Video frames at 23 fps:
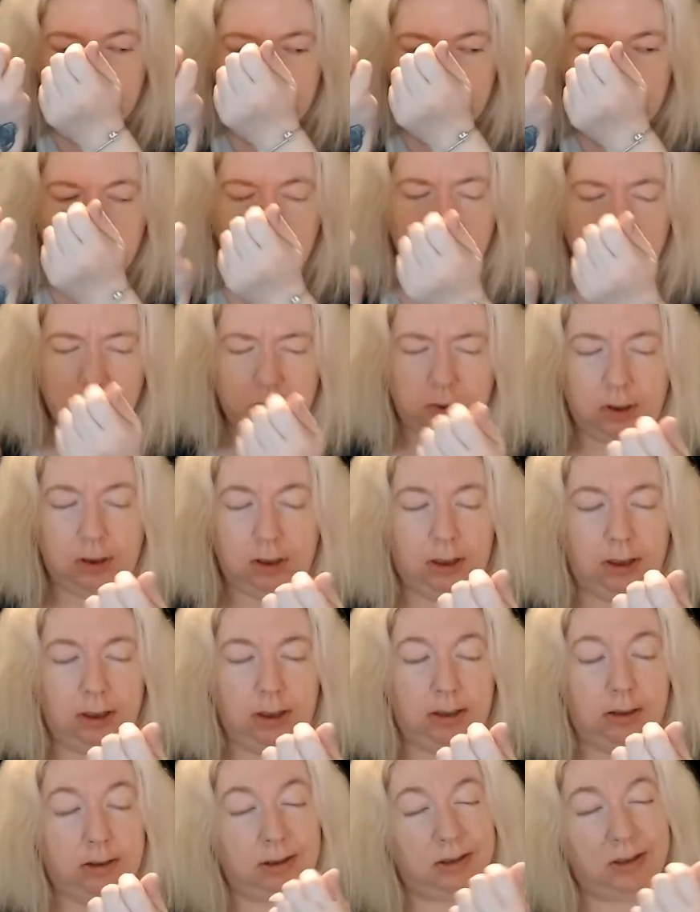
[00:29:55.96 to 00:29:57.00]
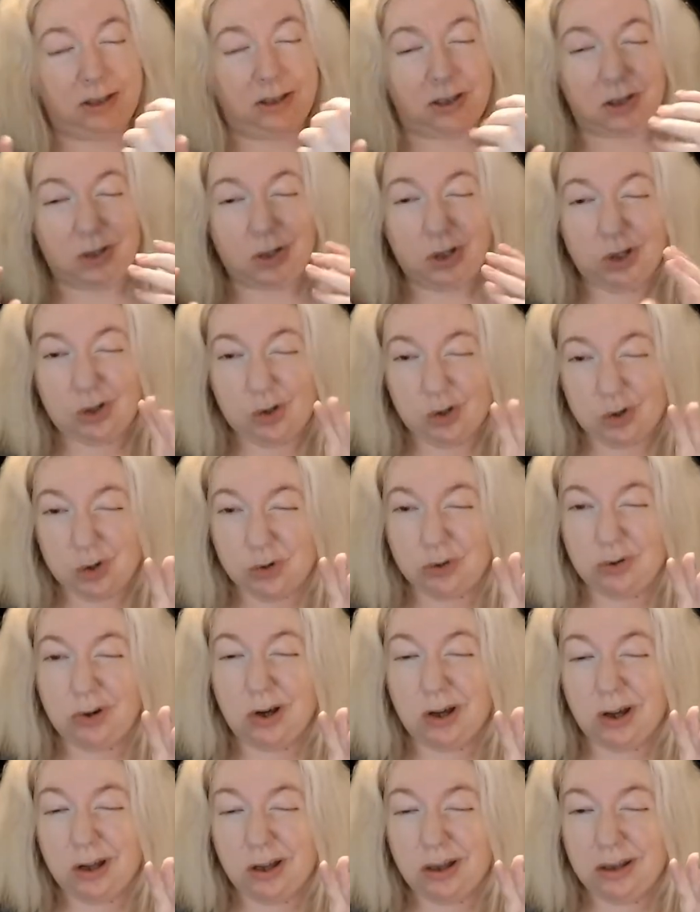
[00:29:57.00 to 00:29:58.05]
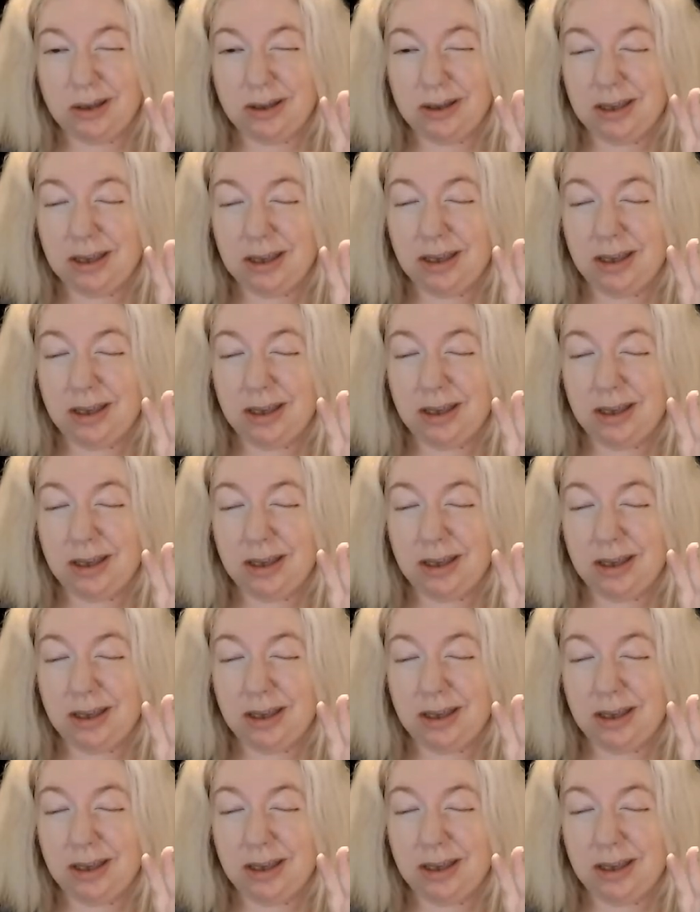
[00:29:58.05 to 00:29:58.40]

Ooh, that's a strong,